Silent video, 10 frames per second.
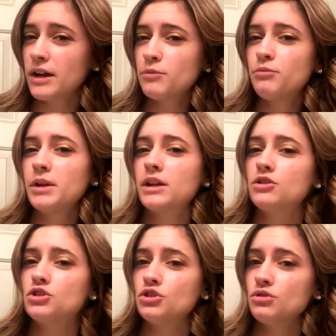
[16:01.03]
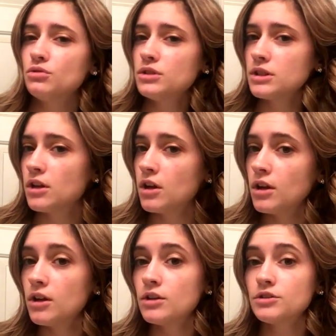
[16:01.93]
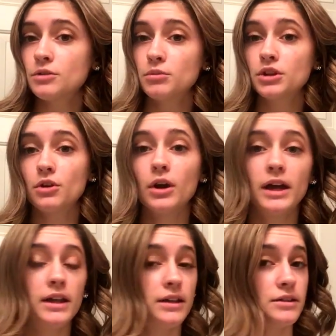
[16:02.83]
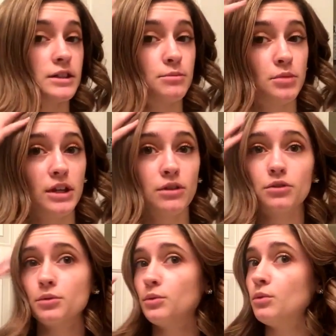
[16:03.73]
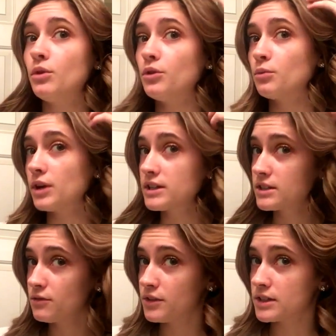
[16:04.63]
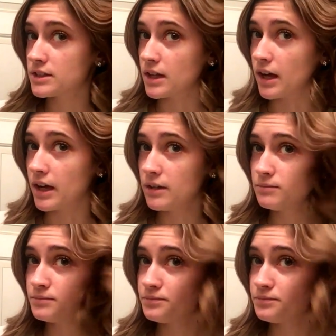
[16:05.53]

kind of pick and choose. So I'm going to go ahead and speed through the rest of this side.